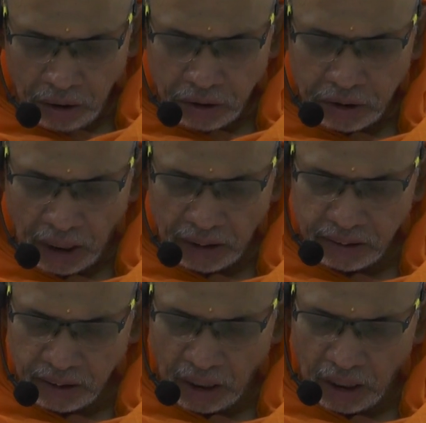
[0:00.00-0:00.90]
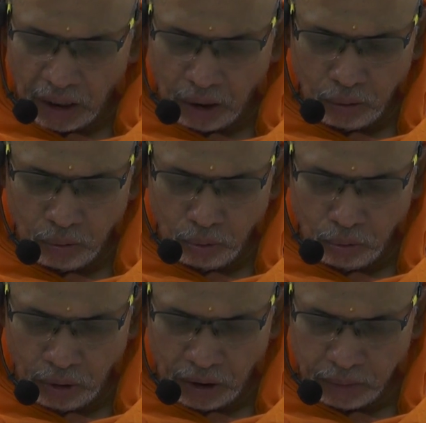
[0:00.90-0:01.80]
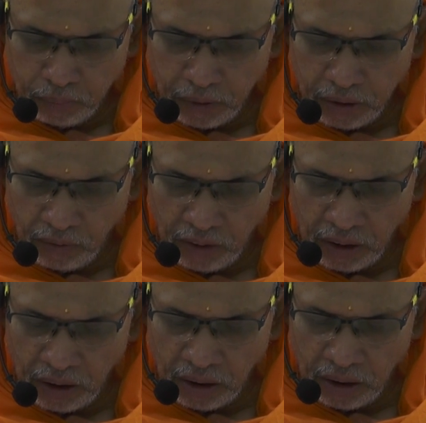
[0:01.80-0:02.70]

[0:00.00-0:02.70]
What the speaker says: Shastra, Guru has been given